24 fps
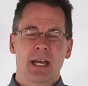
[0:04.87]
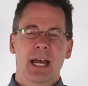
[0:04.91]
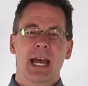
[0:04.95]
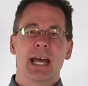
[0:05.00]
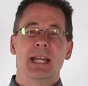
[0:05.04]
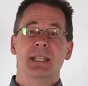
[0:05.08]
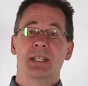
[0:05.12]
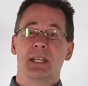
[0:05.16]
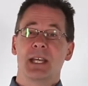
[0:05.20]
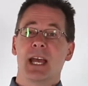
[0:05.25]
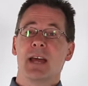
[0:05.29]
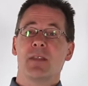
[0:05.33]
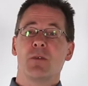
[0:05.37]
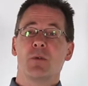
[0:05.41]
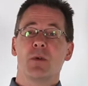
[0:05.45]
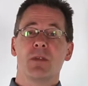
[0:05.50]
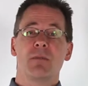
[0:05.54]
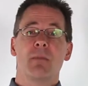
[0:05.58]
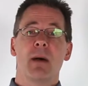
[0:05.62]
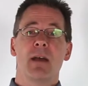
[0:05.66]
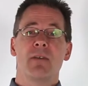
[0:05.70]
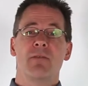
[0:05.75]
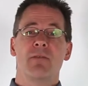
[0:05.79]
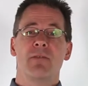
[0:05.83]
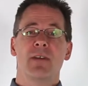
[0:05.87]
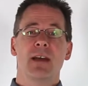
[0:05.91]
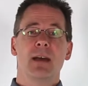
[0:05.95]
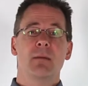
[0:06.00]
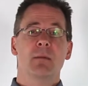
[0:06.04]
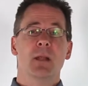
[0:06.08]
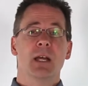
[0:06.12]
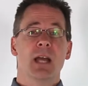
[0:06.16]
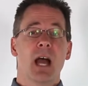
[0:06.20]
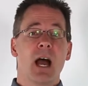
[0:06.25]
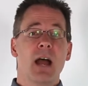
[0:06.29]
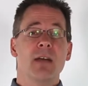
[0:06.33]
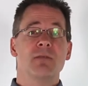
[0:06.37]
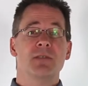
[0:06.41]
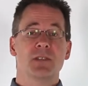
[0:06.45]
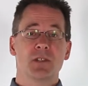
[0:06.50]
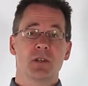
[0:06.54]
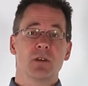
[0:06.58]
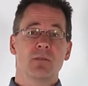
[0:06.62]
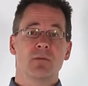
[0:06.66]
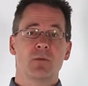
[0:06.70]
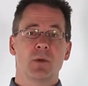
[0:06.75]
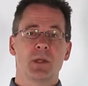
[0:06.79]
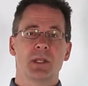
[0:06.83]
and together with my family, I've
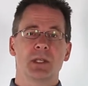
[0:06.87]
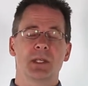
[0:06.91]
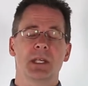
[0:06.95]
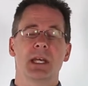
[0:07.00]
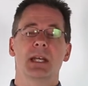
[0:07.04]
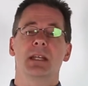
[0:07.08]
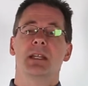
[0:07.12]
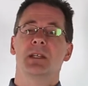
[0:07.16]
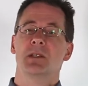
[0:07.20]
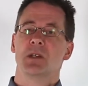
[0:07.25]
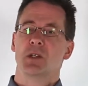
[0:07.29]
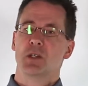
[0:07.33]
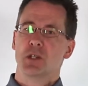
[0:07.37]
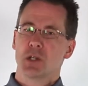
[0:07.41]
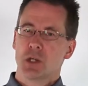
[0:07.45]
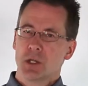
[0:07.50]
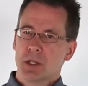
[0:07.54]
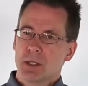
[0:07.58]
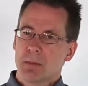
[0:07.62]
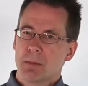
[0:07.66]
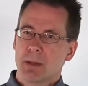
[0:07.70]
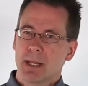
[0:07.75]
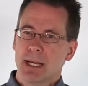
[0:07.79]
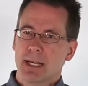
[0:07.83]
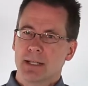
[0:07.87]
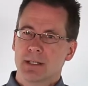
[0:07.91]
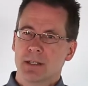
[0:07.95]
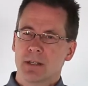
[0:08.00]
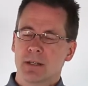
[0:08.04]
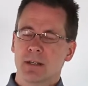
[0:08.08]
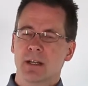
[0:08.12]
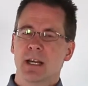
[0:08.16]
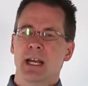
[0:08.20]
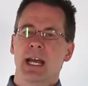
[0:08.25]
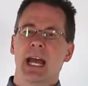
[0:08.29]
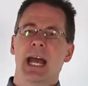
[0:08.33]
served with SEND as a church planter